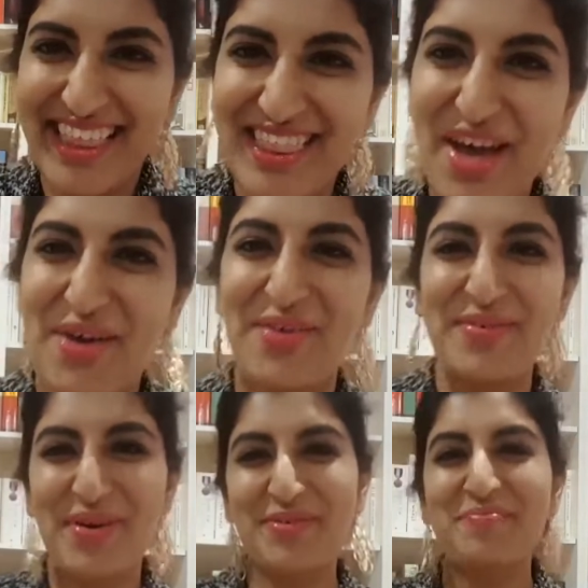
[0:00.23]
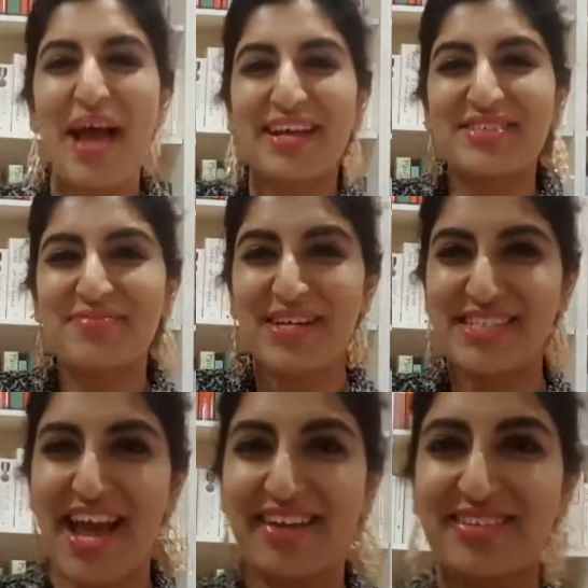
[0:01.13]
Hello and welcome back to my
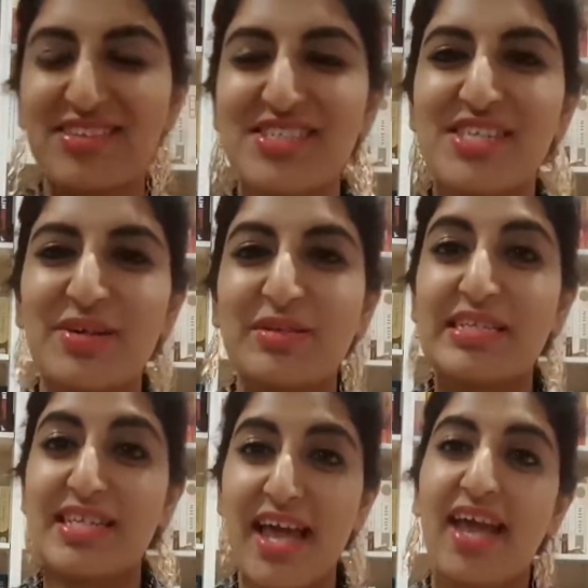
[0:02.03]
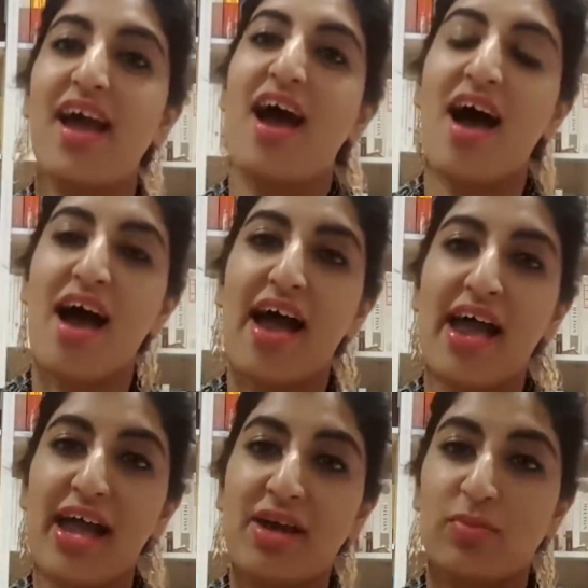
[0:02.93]
channel. So today
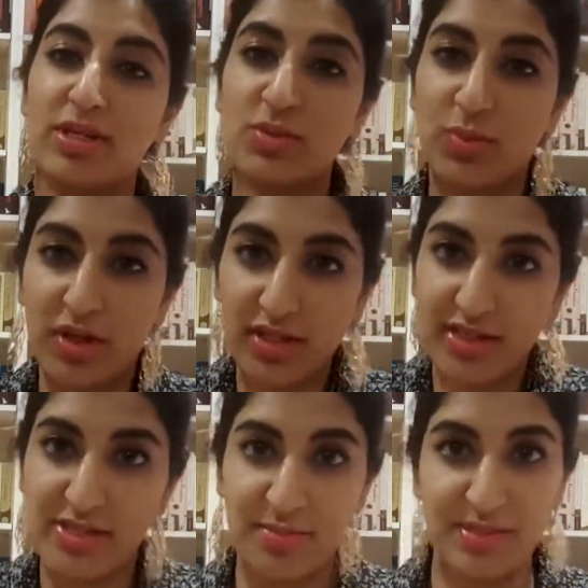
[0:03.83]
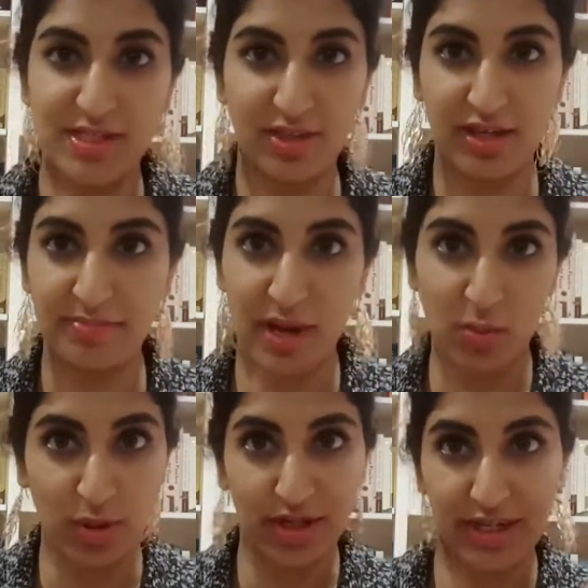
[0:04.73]
I went to work, so I'm still in my
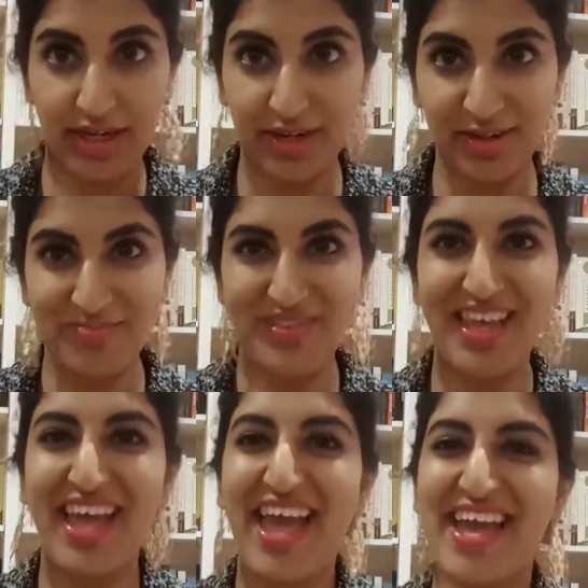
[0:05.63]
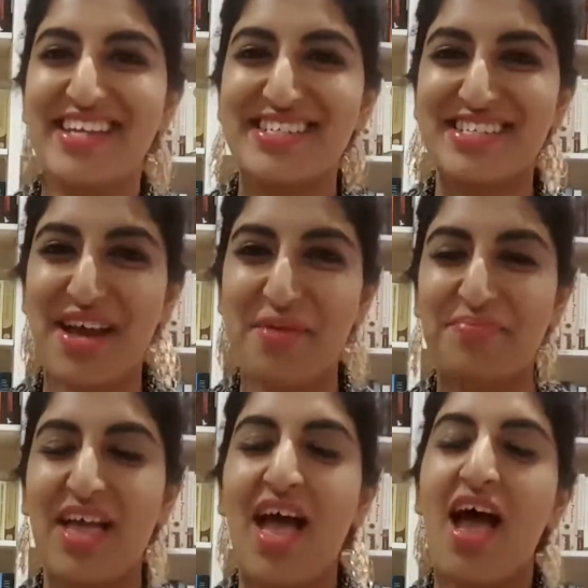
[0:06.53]
work gear, and
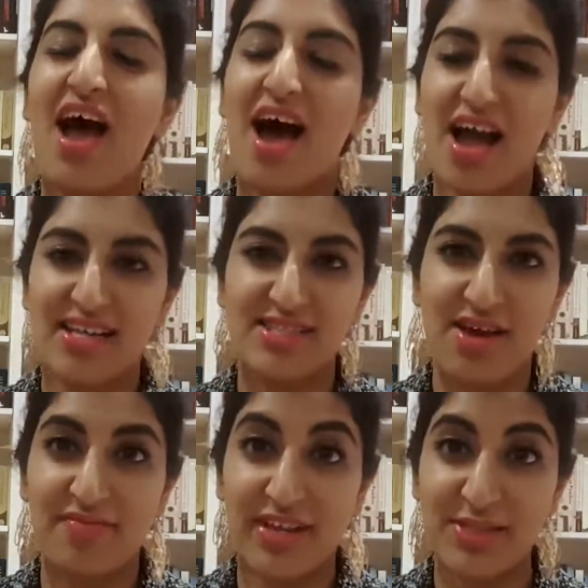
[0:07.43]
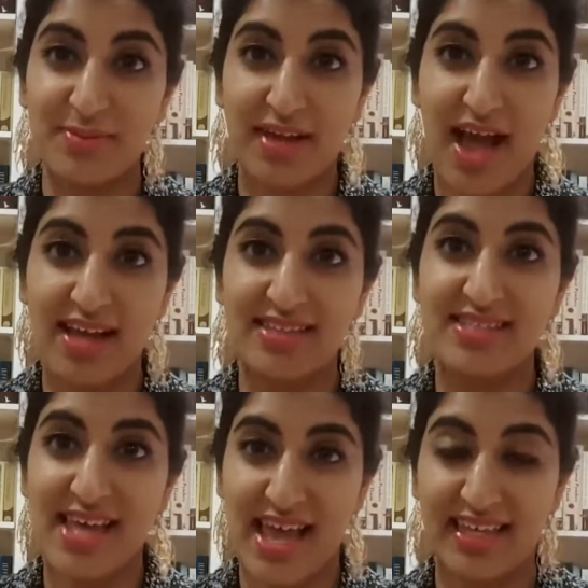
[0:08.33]
I saw a Facebook ad
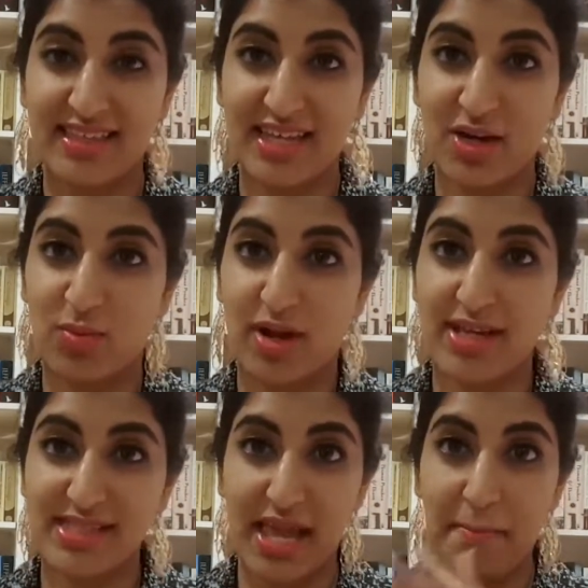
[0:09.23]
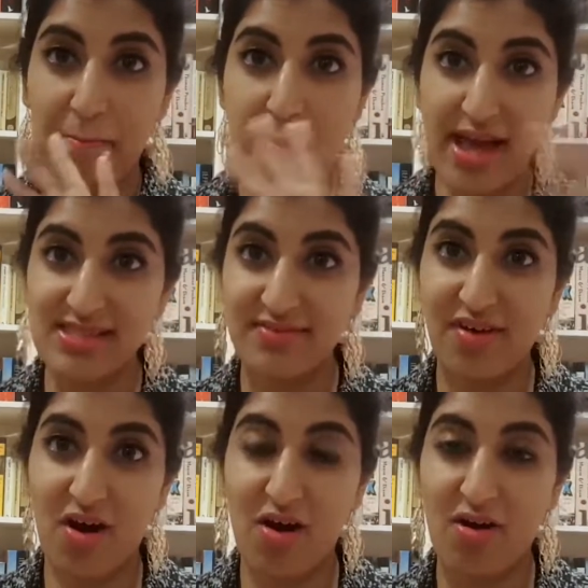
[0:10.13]
saying that there was a massive
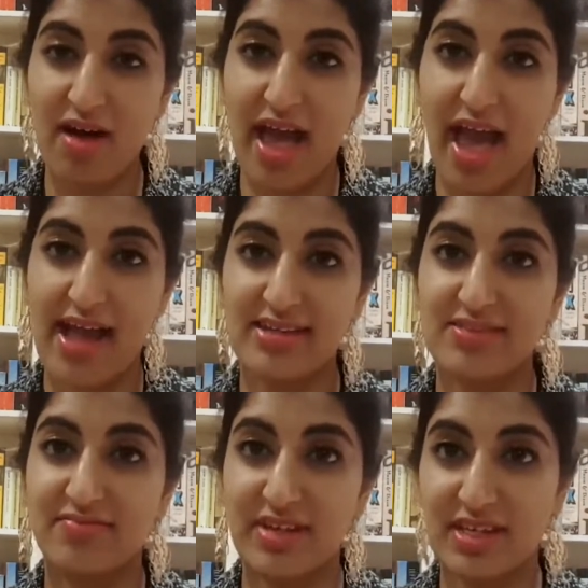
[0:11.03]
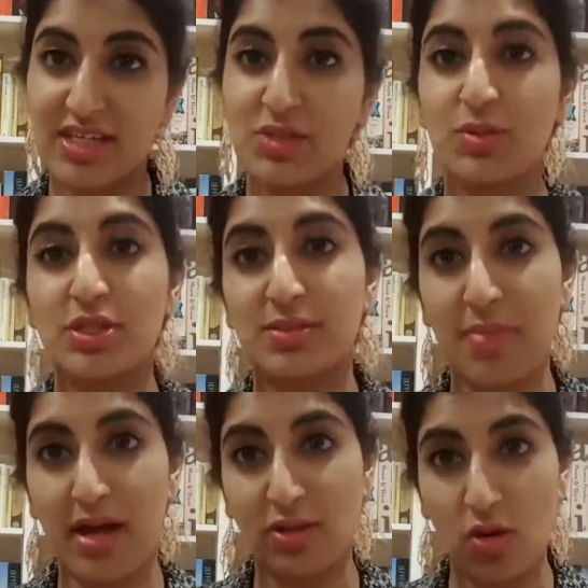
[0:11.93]
haul at Vinnies, which is
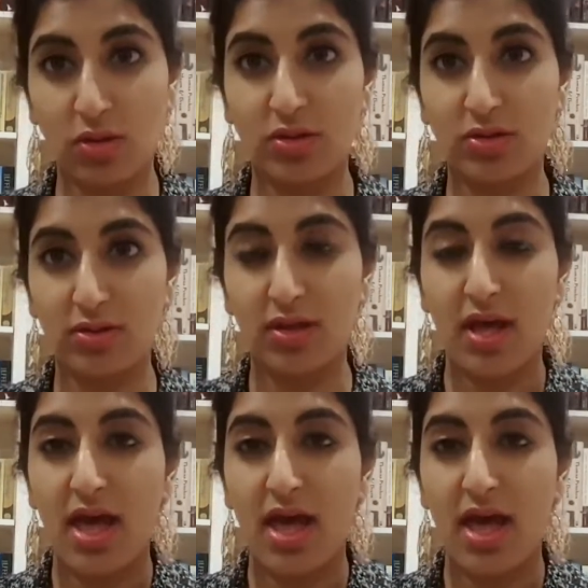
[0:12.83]
my local